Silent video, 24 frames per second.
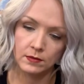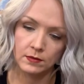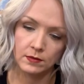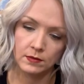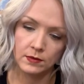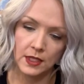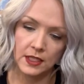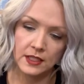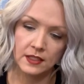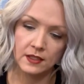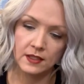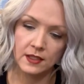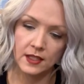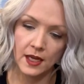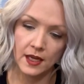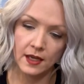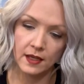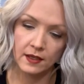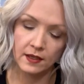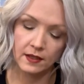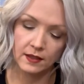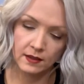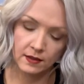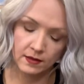Doesn't say.
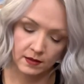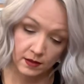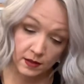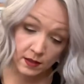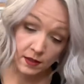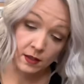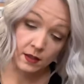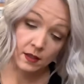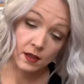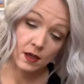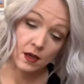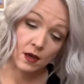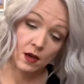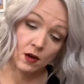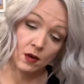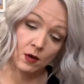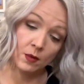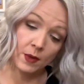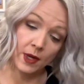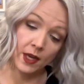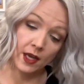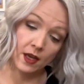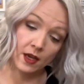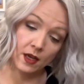Oh
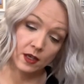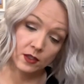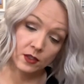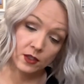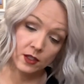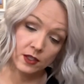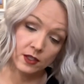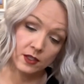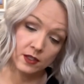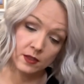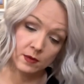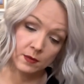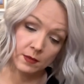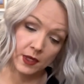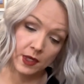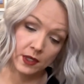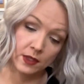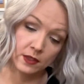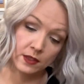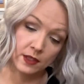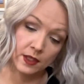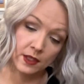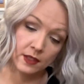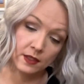my gosh, this is
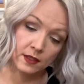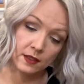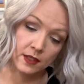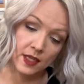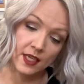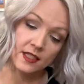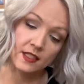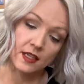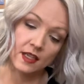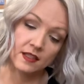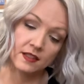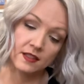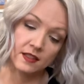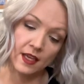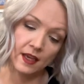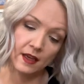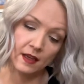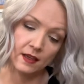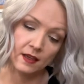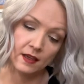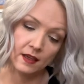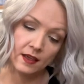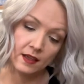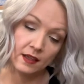embarrassing. It does say.
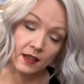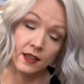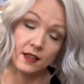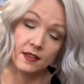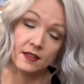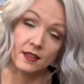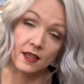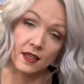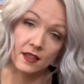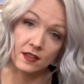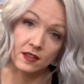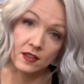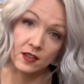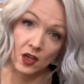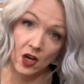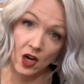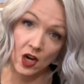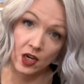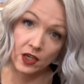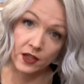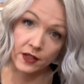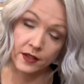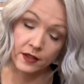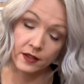It says
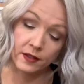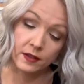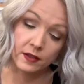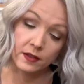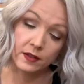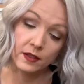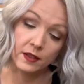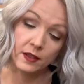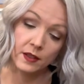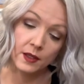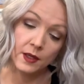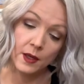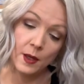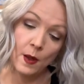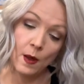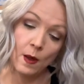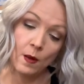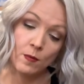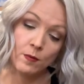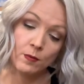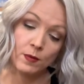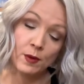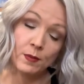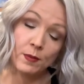Doc.
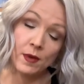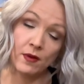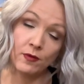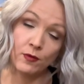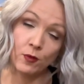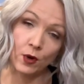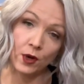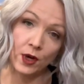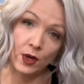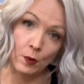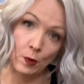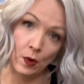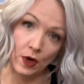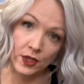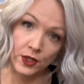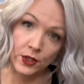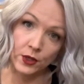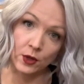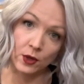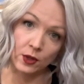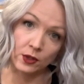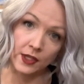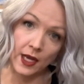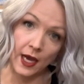But my
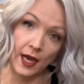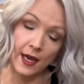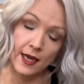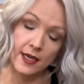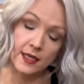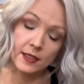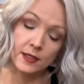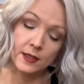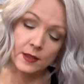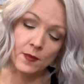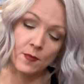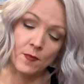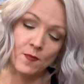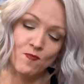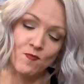41-year-old eyes?